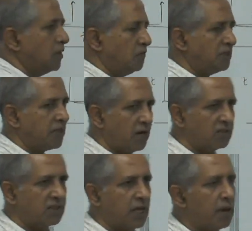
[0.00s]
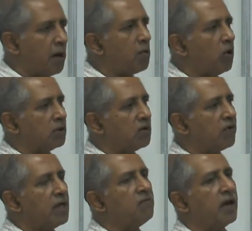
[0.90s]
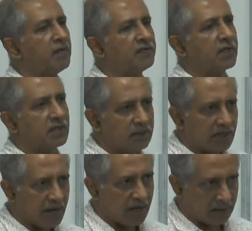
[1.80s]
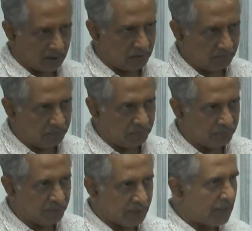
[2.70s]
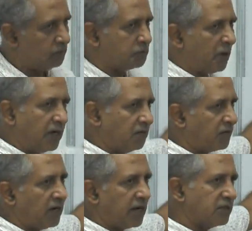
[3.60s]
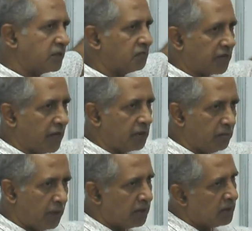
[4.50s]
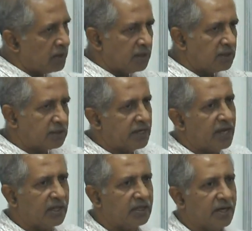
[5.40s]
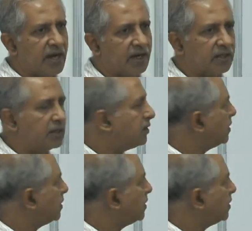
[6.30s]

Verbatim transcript: which have the same amount of life left in the reactor they have spent different lengths of time staying in the reactor,